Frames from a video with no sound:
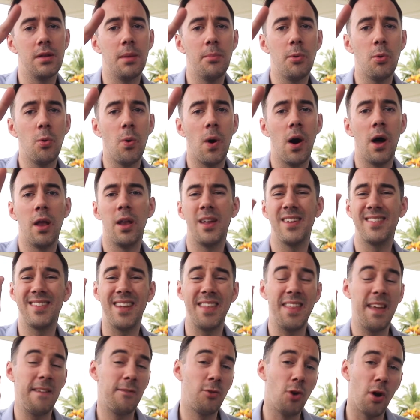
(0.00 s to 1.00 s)
Number one, I
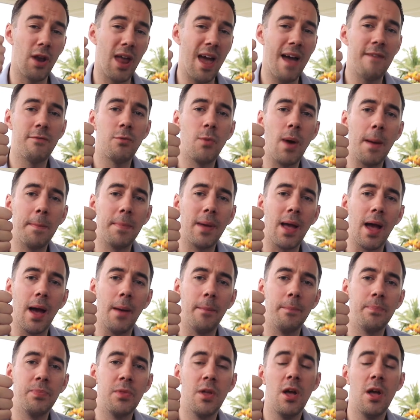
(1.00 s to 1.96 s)
say they've got to have a webcam.